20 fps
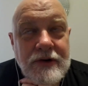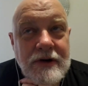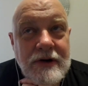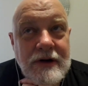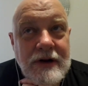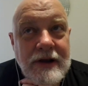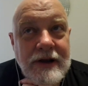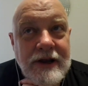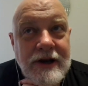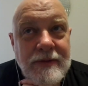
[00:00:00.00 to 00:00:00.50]

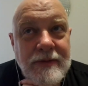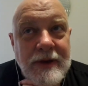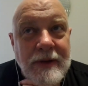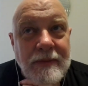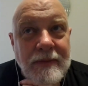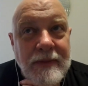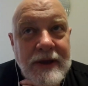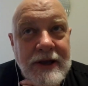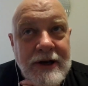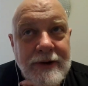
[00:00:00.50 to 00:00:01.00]
Not going to be
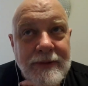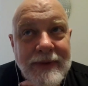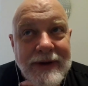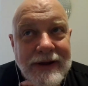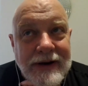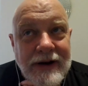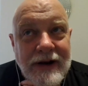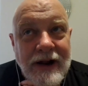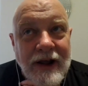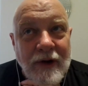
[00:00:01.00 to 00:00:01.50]
mean about
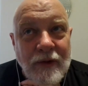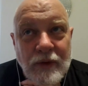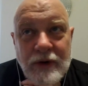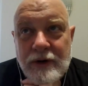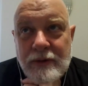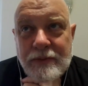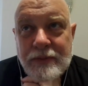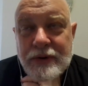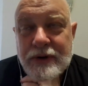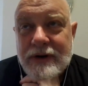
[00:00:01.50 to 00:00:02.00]
it. I
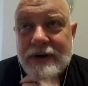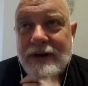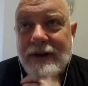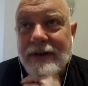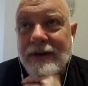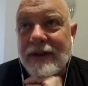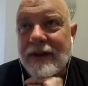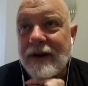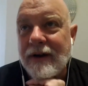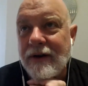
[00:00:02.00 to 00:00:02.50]
will put
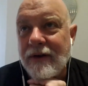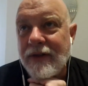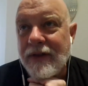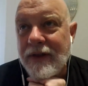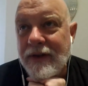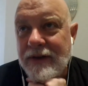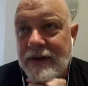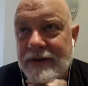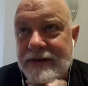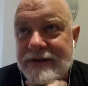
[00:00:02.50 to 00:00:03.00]
in there
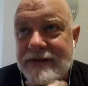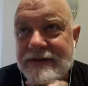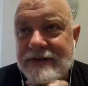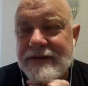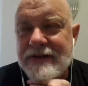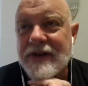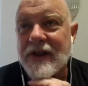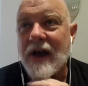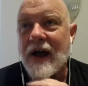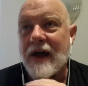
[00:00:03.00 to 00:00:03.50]
that this is
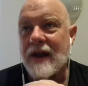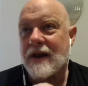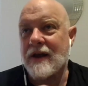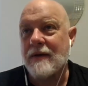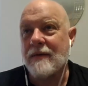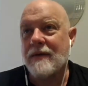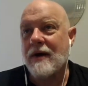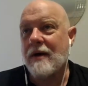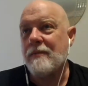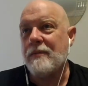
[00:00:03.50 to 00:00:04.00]
not
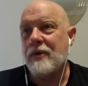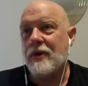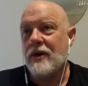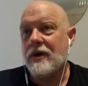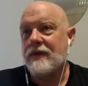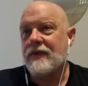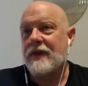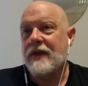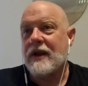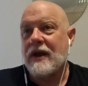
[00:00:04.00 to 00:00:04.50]
a book
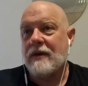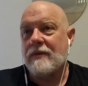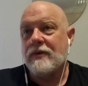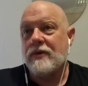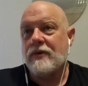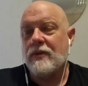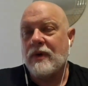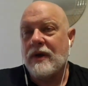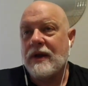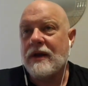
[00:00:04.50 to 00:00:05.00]
that I would
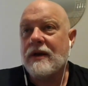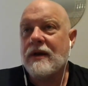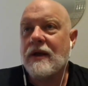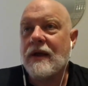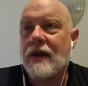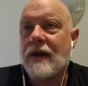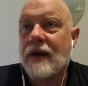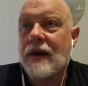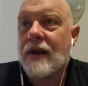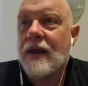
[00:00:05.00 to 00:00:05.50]
read,
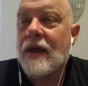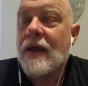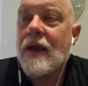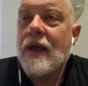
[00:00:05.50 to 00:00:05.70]
and